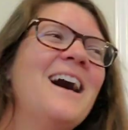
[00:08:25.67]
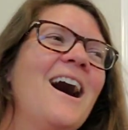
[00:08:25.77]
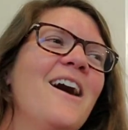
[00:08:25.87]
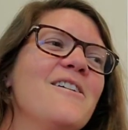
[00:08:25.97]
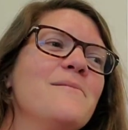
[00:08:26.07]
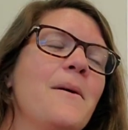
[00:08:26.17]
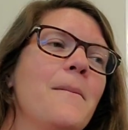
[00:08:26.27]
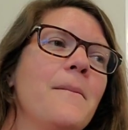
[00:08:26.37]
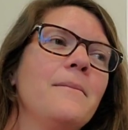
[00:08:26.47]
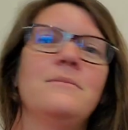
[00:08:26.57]

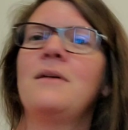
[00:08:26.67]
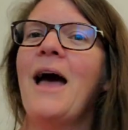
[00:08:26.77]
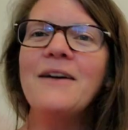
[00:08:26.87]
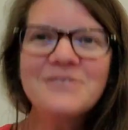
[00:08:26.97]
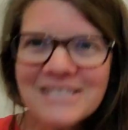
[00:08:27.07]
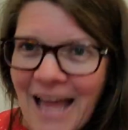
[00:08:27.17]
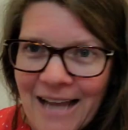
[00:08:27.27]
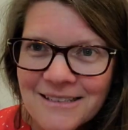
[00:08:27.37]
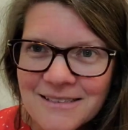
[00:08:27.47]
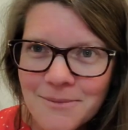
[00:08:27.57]
Have
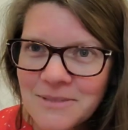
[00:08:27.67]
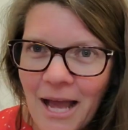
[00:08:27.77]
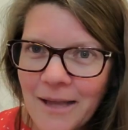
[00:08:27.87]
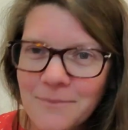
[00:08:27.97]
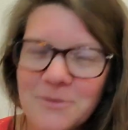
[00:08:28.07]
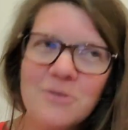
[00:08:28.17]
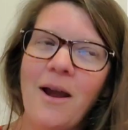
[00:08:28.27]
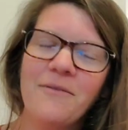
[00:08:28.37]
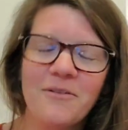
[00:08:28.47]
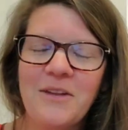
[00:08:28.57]
snacks sometimes. You don't
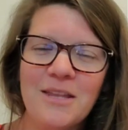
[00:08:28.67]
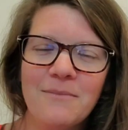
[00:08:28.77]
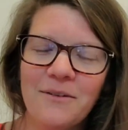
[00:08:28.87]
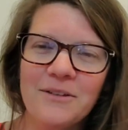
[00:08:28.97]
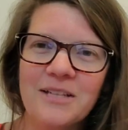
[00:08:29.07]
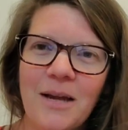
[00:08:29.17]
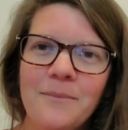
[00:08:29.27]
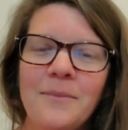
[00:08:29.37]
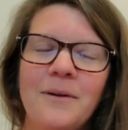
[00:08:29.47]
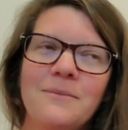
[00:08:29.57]
have to feed them every
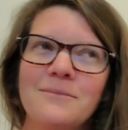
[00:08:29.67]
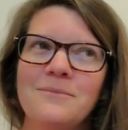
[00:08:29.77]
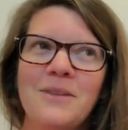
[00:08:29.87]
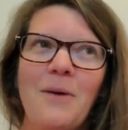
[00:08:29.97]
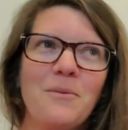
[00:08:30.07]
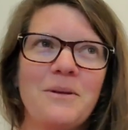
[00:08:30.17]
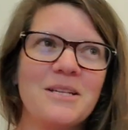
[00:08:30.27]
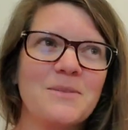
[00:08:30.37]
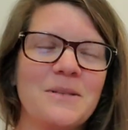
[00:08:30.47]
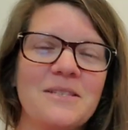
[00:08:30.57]
time. That would be
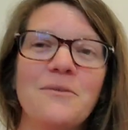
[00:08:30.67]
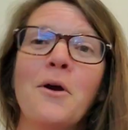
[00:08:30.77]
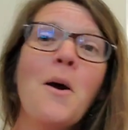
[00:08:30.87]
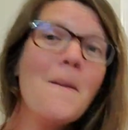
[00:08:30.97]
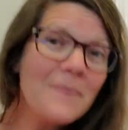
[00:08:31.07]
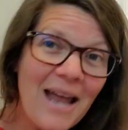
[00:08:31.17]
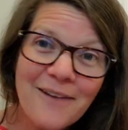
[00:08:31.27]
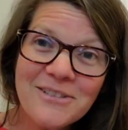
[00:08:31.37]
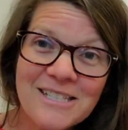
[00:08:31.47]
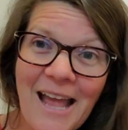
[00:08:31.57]
expensive. But
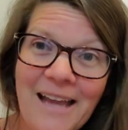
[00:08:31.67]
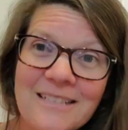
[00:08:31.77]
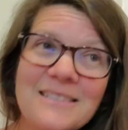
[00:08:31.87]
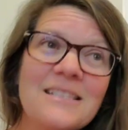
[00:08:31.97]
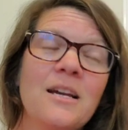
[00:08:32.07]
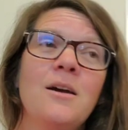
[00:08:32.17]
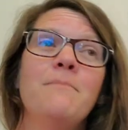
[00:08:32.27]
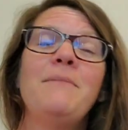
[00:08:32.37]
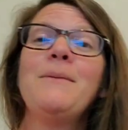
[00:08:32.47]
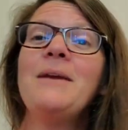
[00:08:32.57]
have snacks.
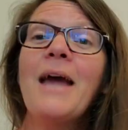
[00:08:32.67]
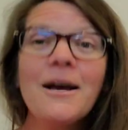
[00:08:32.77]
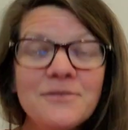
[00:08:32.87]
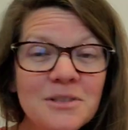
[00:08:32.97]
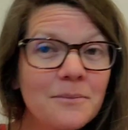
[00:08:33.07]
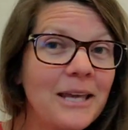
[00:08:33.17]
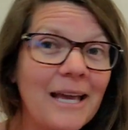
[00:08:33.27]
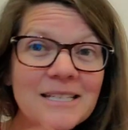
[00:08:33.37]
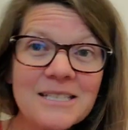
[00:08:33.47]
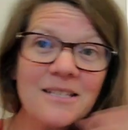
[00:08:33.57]
Maybe have some
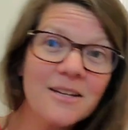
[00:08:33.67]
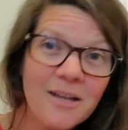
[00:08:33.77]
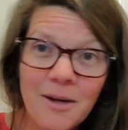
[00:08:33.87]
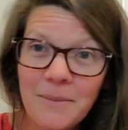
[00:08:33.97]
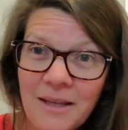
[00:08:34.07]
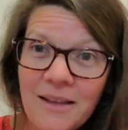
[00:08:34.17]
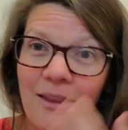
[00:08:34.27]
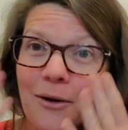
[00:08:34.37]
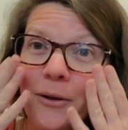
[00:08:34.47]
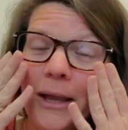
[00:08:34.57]
guests come in
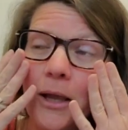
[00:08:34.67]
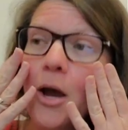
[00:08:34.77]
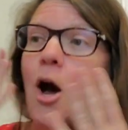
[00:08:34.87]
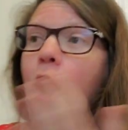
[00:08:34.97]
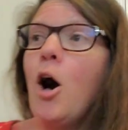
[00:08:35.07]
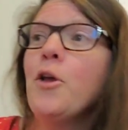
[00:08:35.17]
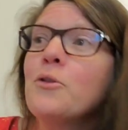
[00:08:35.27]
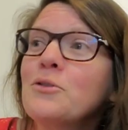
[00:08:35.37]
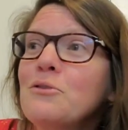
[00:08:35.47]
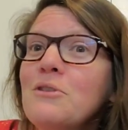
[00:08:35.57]
that are like
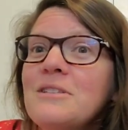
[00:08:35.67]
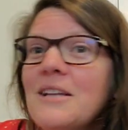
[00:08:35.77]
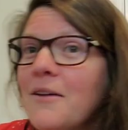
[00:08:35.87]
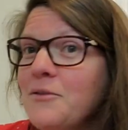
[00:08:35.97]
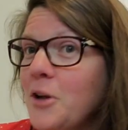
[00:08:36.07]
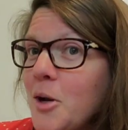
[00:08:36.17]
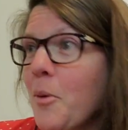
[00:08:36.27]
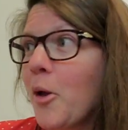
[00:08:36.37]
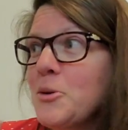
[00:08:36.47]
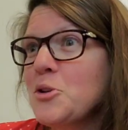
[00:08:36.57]
other students that have done
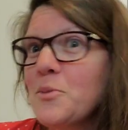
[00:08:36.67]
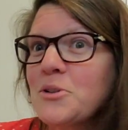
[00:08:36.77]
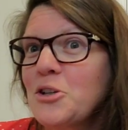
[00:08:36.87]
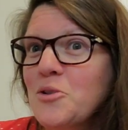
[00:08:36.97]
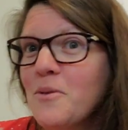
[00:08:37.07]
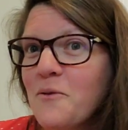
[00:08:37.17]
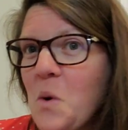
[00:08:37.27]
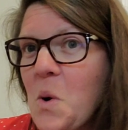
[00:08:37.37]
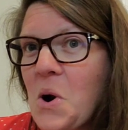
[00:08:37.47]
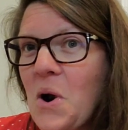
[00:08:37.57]
parliamentary procedure
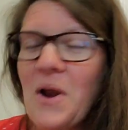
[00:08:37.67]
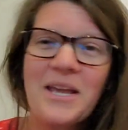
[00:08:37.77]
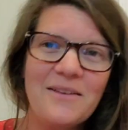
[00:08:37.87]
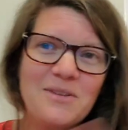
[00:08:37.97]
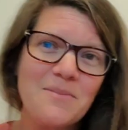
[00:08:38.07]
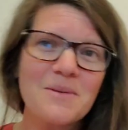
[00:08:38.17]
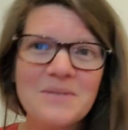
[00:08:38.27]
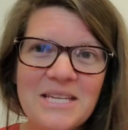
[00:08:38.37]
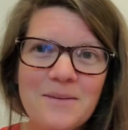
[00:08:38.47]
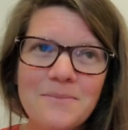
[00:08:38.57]
before and give them some
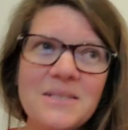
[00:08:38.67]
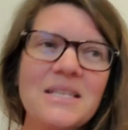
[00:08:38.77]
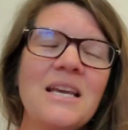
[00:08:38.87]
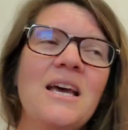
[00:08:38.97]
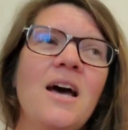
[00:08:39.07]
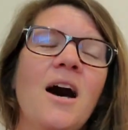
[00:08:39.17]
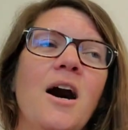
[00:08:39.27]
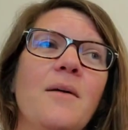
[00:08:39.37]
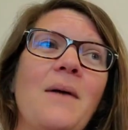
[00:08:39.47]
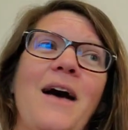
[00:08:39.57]
tips.
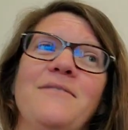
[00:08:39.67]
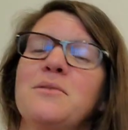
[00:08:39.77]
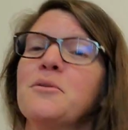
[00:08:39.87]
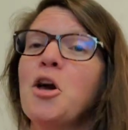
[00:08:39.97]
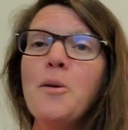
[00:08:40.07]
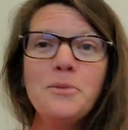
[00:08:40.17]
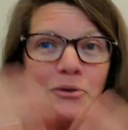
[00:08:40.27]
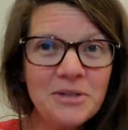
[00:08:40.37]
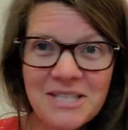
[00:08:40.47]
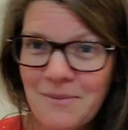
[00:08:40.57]
Have some
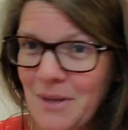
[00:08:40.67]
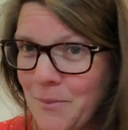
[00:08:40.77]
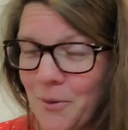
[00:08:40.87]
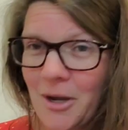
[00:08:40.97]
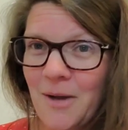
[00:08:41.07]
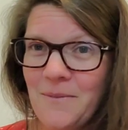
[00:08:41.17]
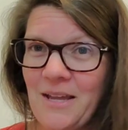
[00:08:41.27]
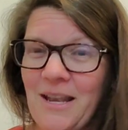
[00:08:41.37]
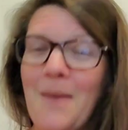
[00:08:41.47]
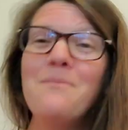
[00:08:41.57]
community people come
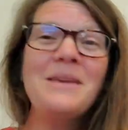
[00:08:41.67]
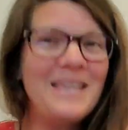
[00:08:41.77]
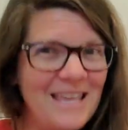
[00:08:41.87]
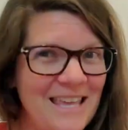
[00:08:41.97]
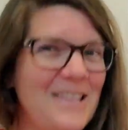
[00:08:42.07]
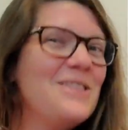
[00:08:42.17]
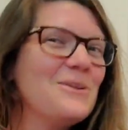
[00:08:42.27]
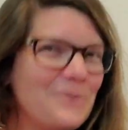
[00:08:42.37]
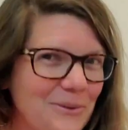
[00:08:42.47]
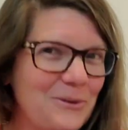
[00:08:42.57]
in and be in
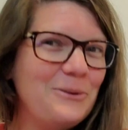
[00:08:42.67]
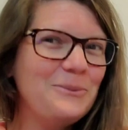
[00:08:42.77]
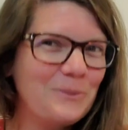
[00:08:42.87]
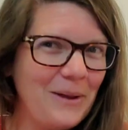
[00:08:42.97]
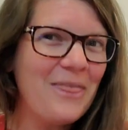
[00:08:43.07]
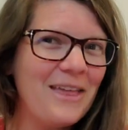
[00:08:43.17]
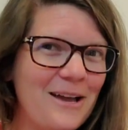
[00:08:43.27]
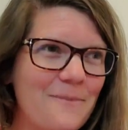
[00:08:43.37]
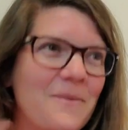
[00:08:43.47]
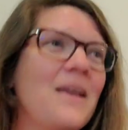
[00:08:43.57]
the room with
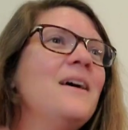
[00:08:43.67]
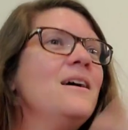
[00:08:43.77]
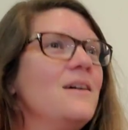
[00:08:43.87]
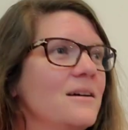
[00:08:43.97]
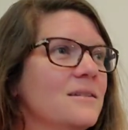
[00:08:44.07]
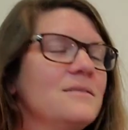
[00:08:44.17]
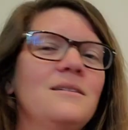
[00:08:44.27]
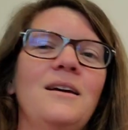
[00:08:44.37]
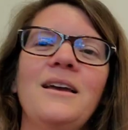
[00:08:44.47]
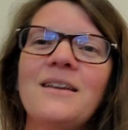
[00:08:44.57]
them
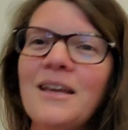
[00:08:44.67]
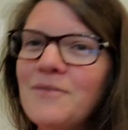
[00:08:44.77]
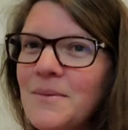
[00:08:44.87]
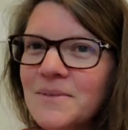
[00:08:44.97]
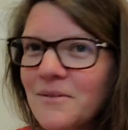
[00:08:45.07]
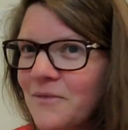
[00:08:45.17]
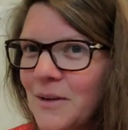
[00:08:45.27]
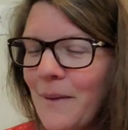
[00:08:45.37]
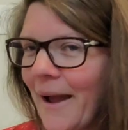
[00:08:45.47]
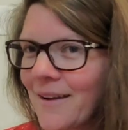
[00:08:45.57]
and give them some
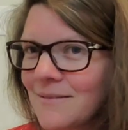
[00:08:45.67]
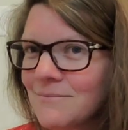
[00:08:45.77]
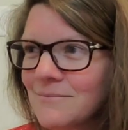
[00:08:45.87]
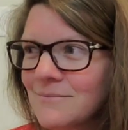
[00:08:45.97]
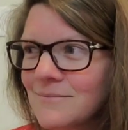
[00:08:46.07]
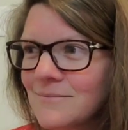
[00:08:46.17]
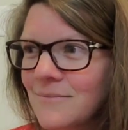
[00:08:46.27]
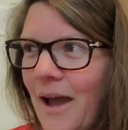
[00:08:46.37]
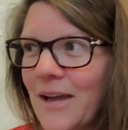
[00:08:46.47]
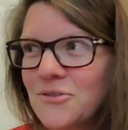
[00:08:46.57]
feedback.
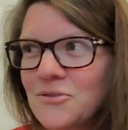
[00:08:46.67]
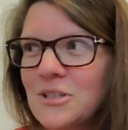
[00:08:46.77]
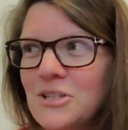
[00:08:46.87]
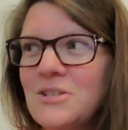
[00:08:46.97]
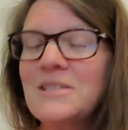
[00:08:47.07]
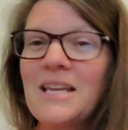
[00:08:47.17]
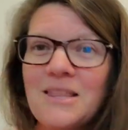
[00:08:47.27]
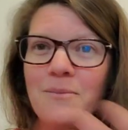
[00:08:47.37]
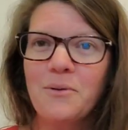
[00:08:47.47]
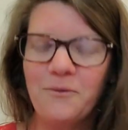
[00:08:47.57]
Actually see
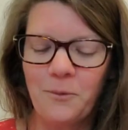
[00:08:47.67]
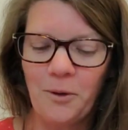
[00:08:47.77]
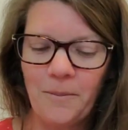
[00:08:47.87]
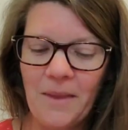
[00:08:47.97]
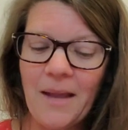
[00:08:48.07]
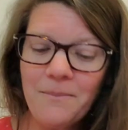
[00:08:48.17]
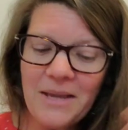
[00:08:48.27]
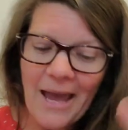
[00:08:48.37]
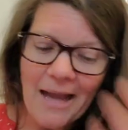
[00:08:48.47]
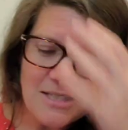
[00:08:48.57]
them perform and
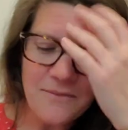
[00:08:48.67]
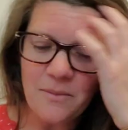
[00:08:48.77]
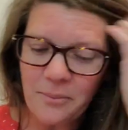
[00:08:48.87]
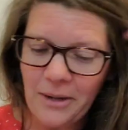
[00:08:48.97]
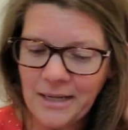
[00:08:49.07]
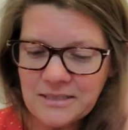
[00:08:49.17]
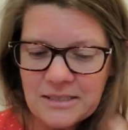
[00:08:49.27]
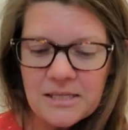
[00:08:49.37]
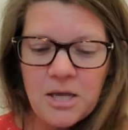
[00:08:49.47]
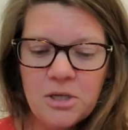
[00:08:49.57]
be active in practice.